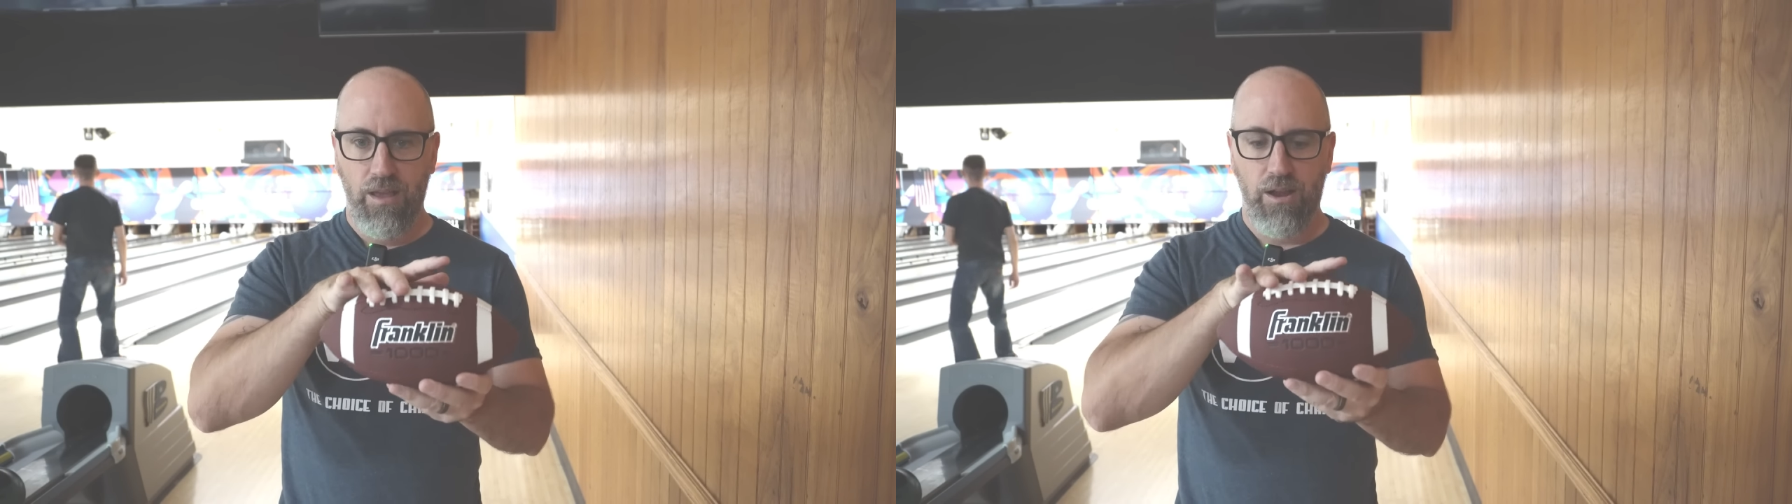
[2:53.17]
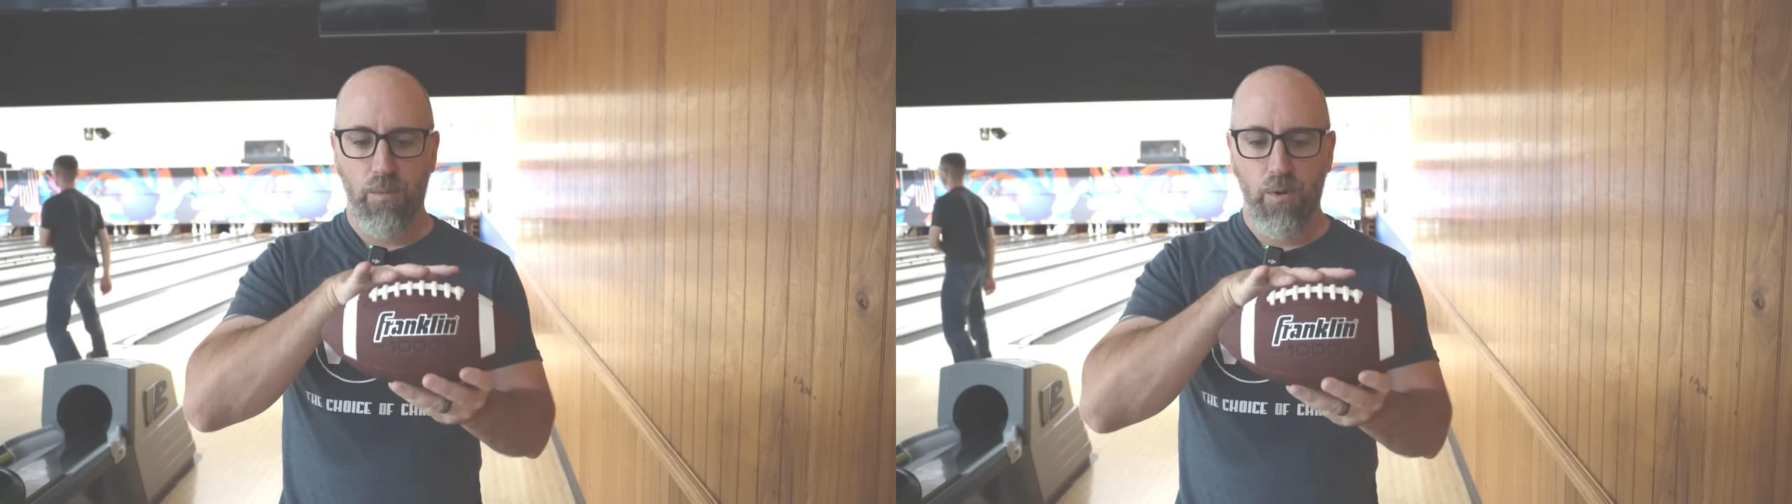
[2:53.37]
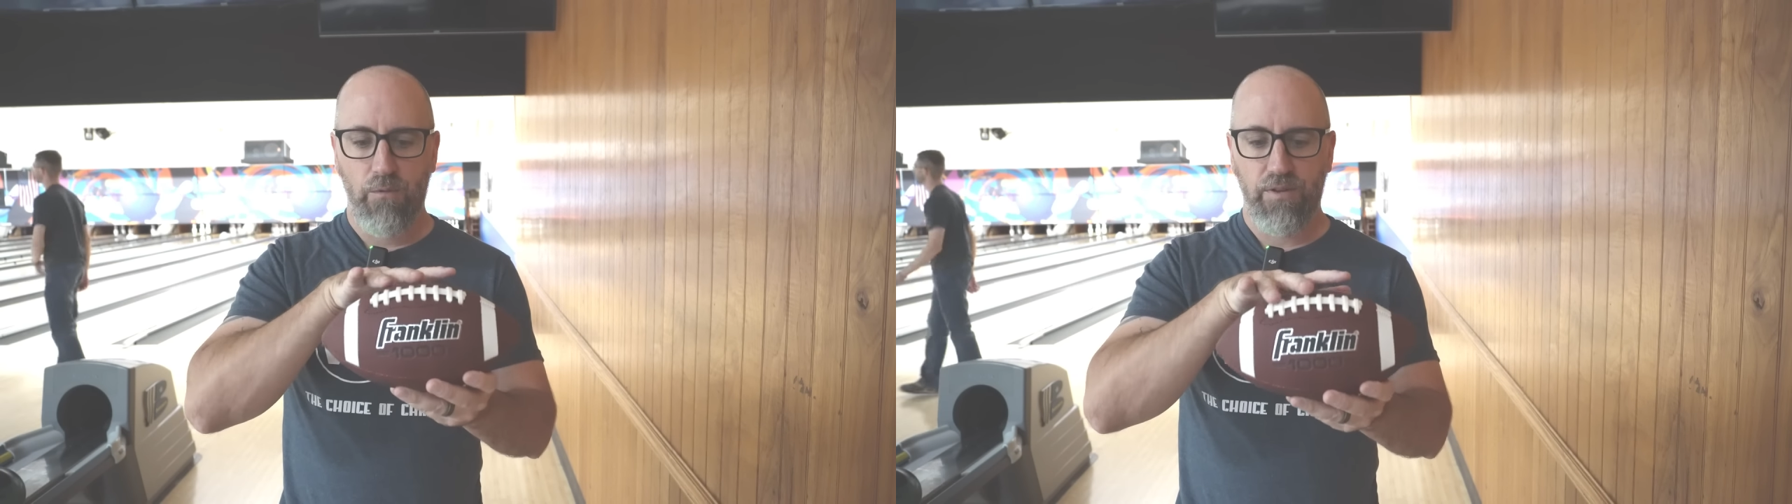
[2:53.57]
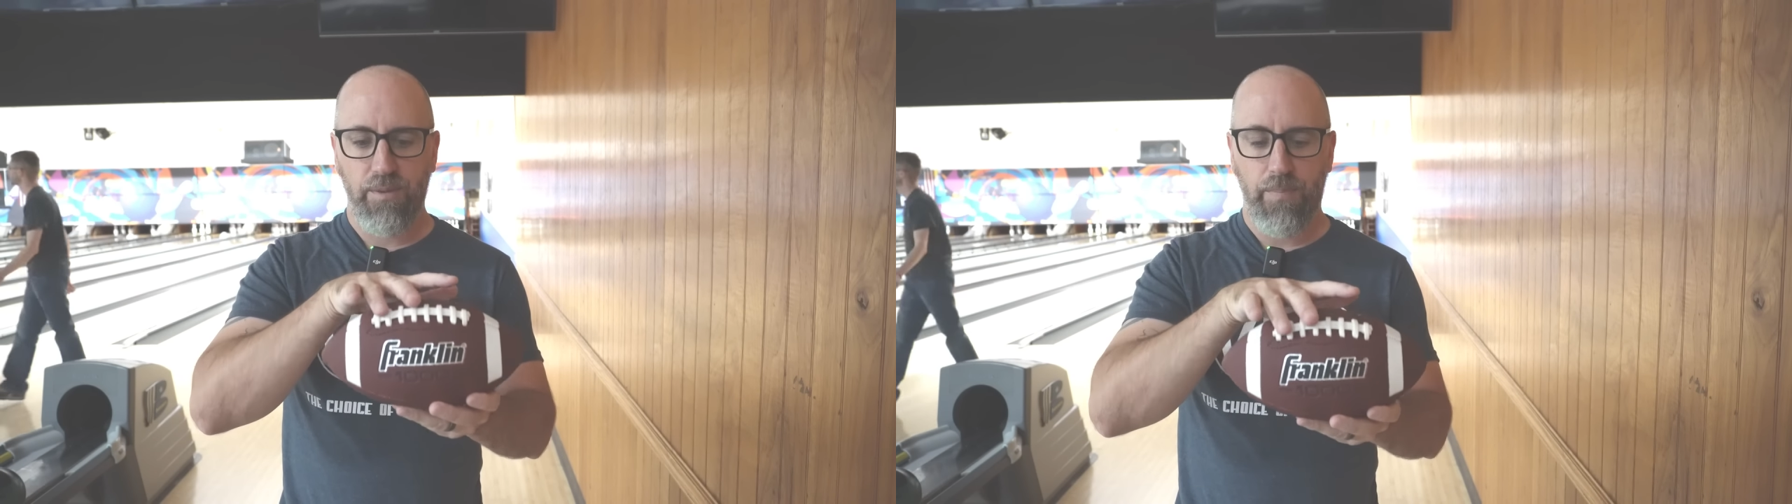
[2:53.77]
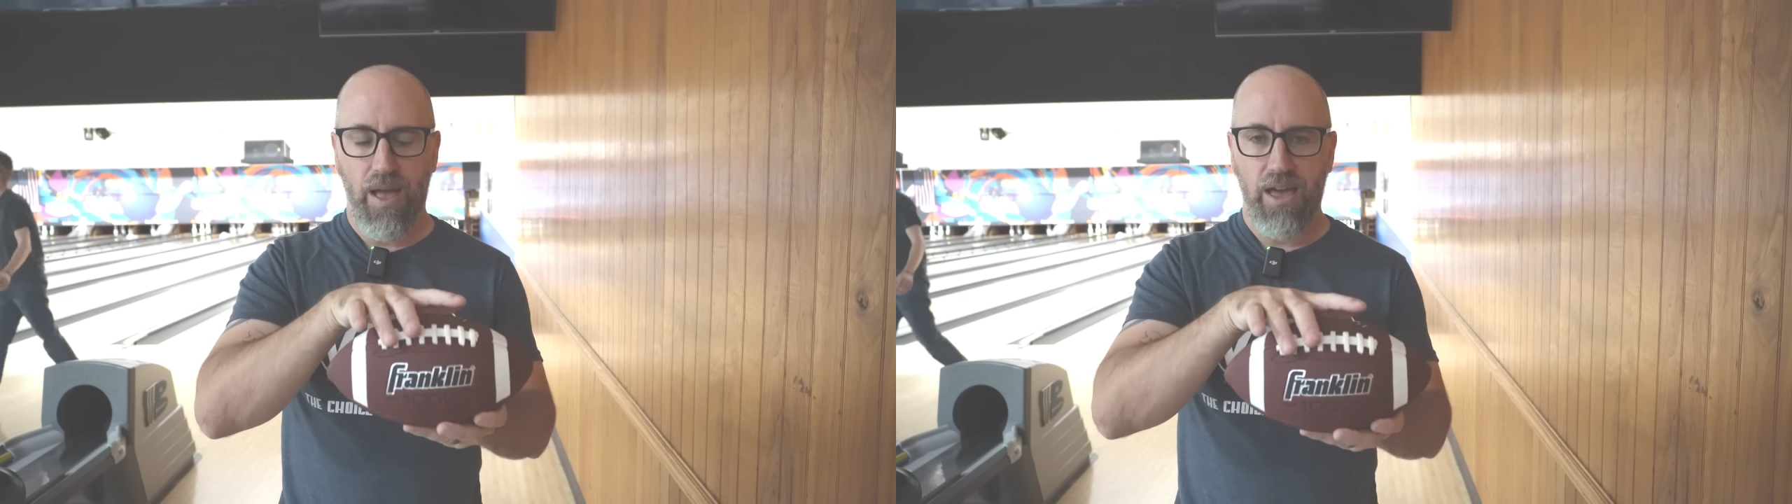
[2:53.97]
come over
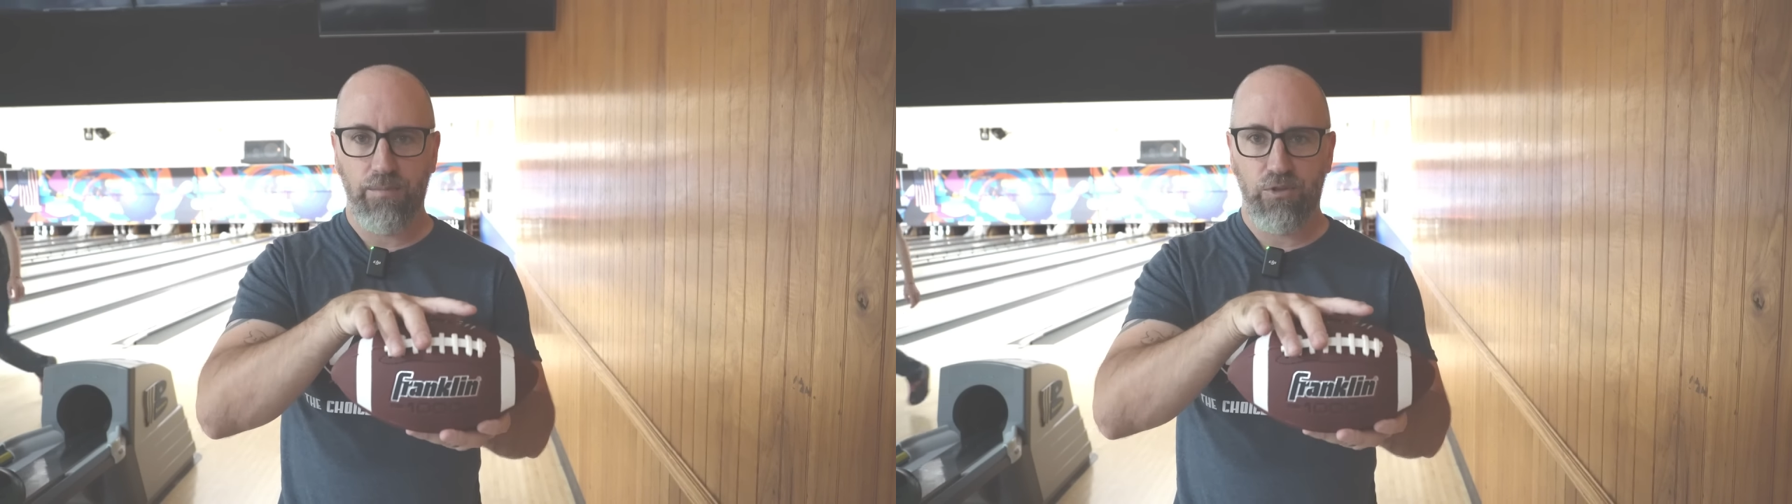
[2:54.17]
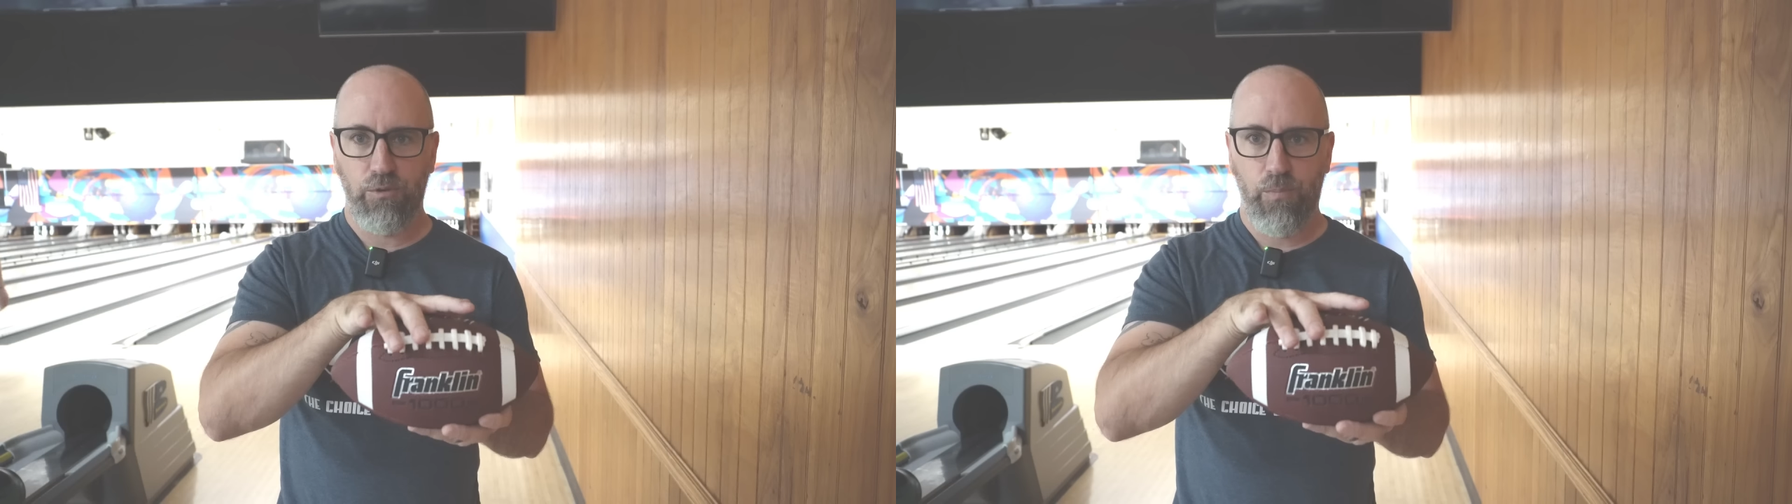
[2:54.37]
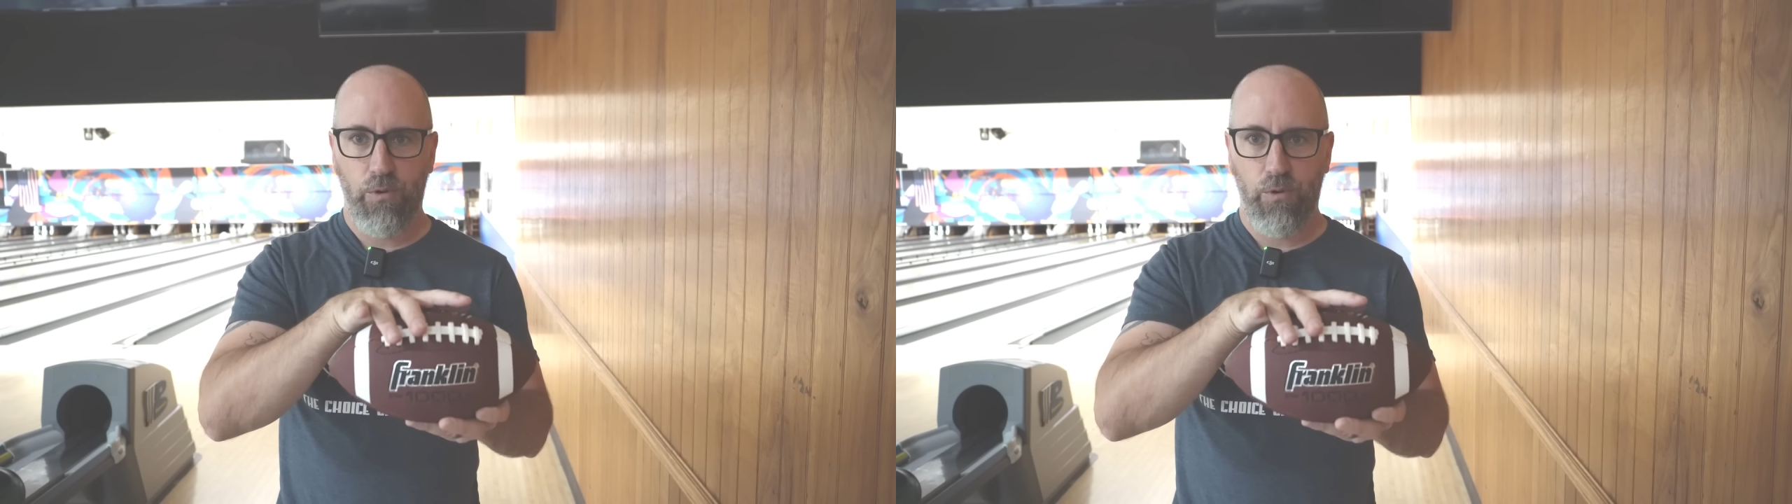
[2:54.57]
the bottom two